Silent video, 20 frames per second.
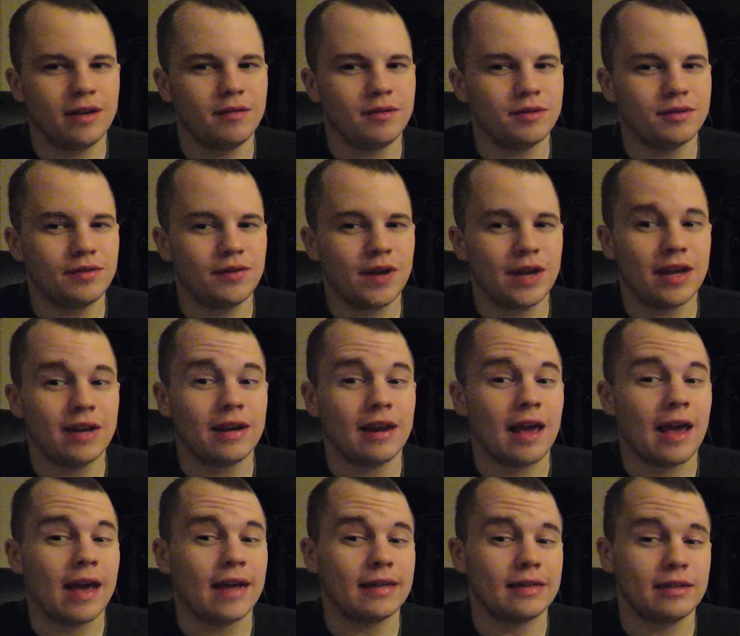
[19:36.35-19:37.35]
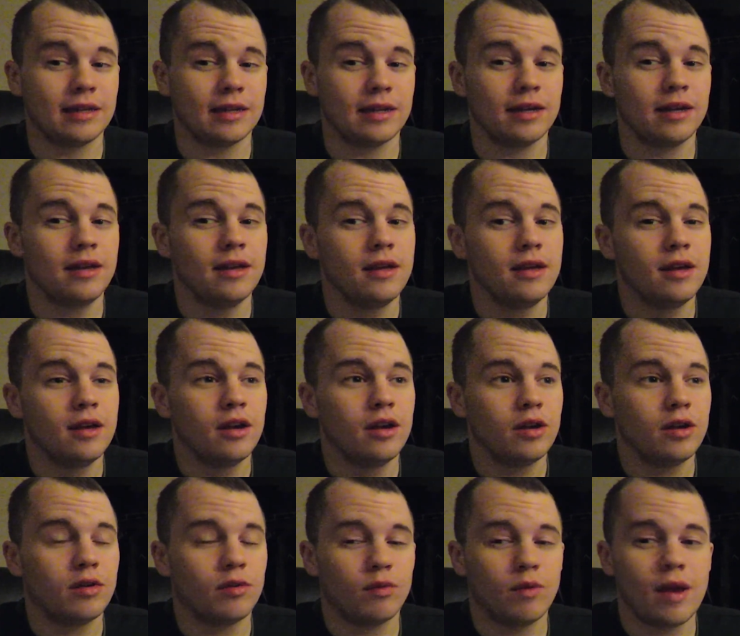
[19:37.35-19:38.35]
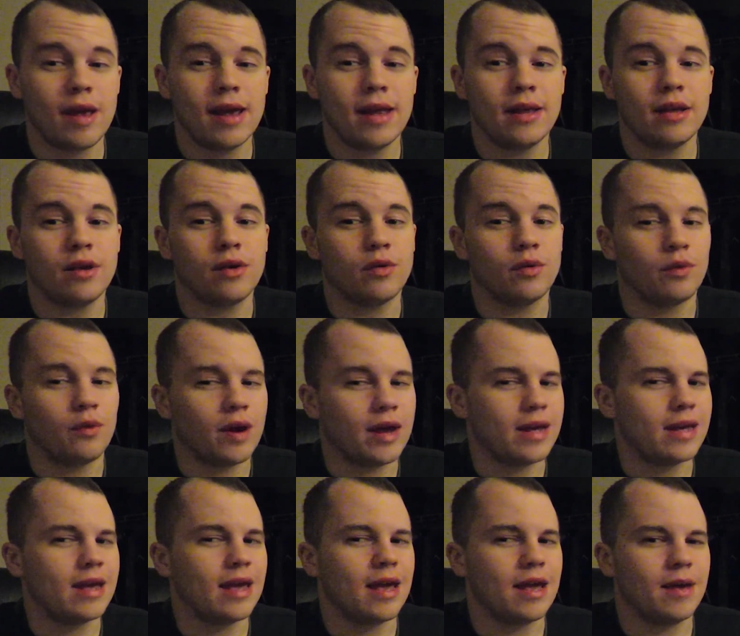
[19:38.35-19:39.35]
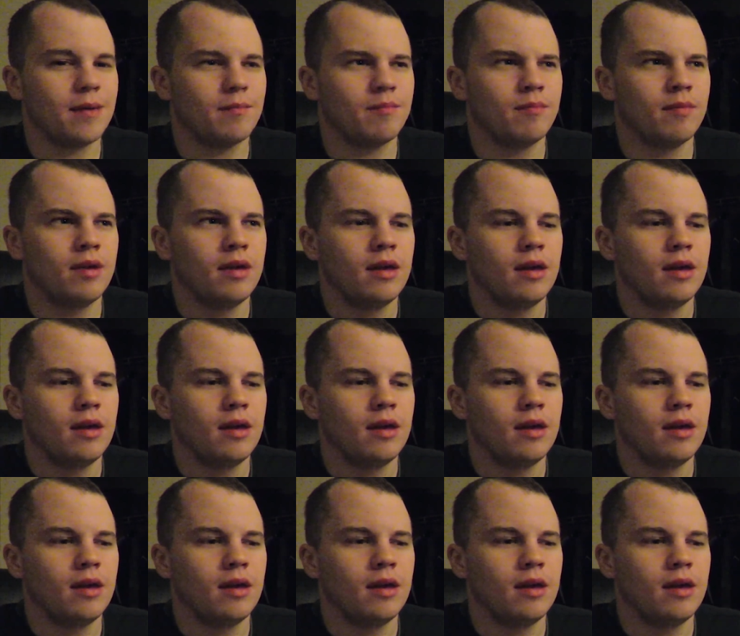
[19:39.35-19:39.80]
It was fantastic. Great game.